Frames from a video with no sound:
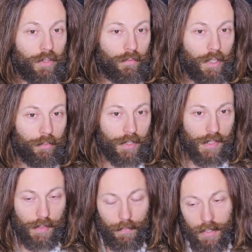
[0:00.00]

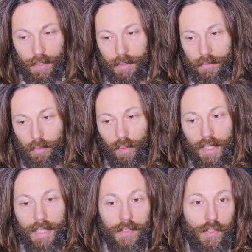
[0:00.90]
environments, and the
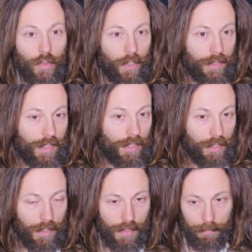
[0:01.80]
plague struck
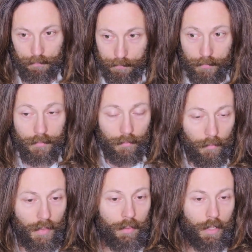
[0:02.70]
cities
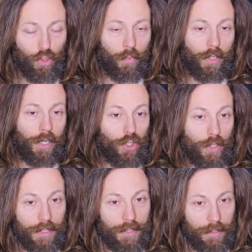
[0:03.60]
much more
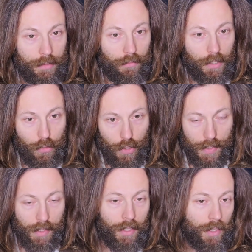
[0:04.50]
harshly than it did
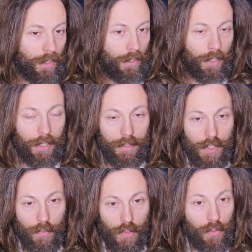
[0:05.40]
villages. And
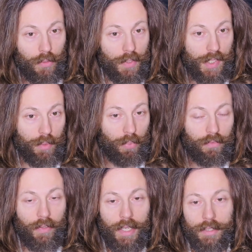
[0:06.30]
this was due to the simple
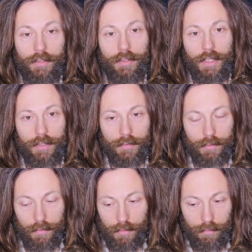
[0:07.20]
fact that
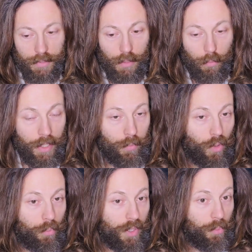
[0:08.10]
there were many
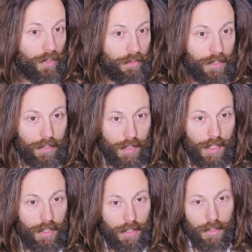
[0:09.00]
more people living in the
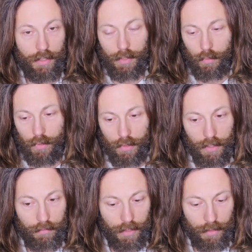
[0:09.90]
city. They were
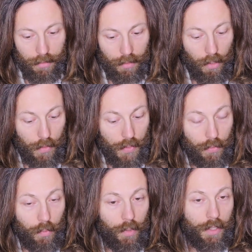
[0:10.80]
living closer
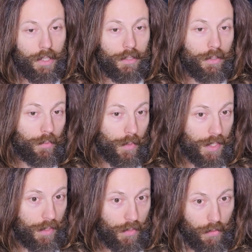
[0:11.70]
to one another. It was
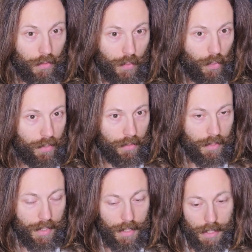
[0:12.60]
easier to spread the
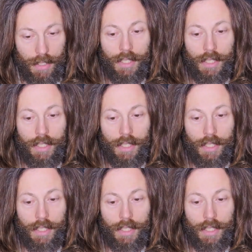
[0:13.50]
disease.